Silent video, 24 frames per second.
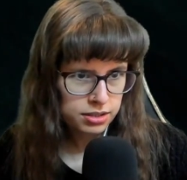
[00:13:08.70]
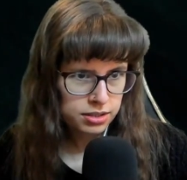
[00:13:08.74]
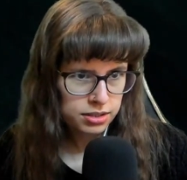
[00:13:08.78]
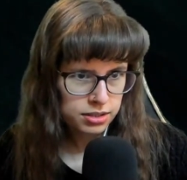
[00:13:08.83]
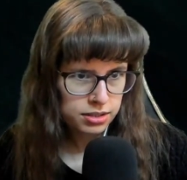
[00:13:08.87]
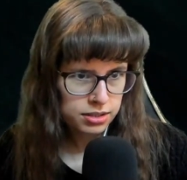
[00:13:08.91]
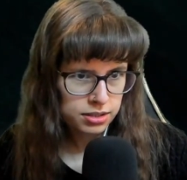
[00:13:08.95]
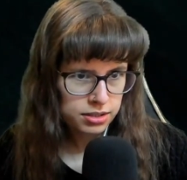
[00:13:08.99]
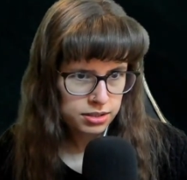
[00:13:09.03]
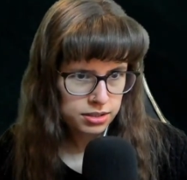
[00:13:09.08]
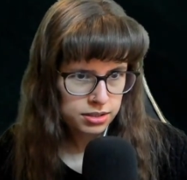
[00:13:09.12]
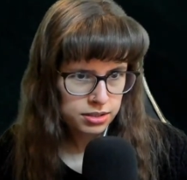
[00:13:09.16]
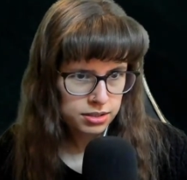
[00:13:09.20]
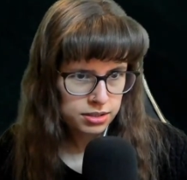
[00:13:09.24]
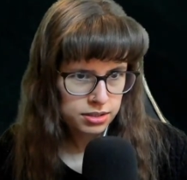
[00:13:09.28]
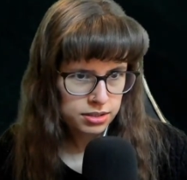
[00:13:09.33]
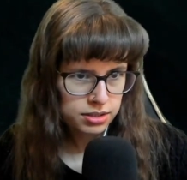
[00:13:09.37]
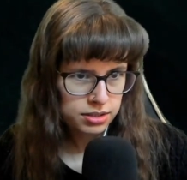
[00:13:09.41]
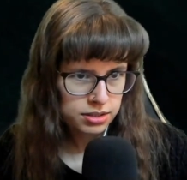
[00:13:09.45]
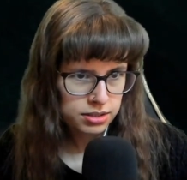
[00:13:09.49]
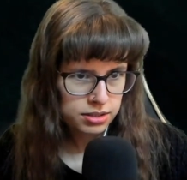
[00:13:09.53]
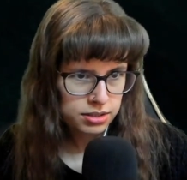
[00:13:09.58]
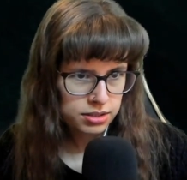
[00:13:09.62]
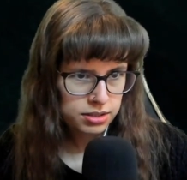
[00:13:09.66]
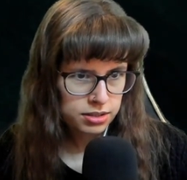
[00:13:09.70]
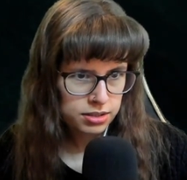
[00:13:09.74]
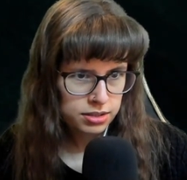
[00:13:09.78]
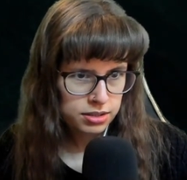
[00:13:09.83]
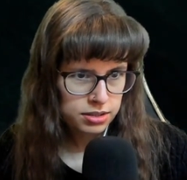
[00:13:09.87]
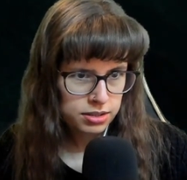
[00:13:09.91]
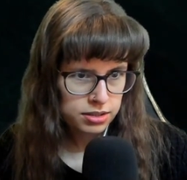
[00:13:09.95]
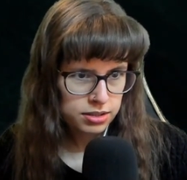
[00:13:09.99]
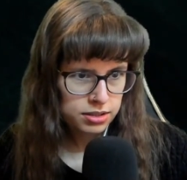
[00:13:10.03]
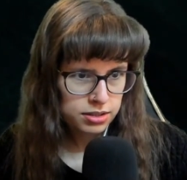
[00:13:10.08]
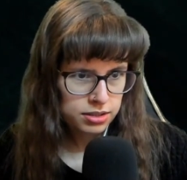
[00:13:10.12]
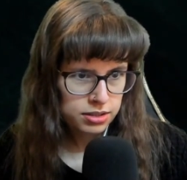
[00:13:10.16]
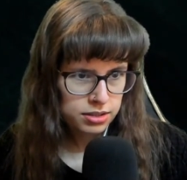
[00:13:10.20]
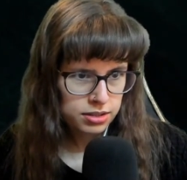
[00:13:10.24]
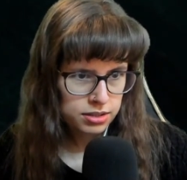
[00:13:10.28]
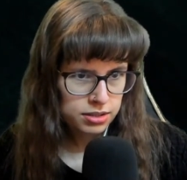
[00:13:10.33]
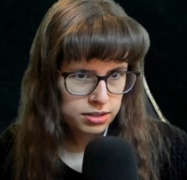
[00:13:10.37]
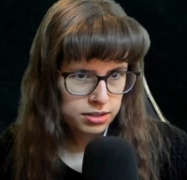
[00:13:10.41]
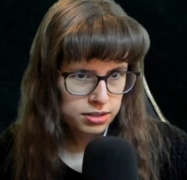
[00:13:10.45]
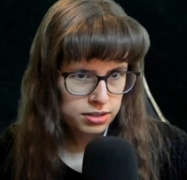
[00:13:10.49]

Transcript: No one is speaking in this clip.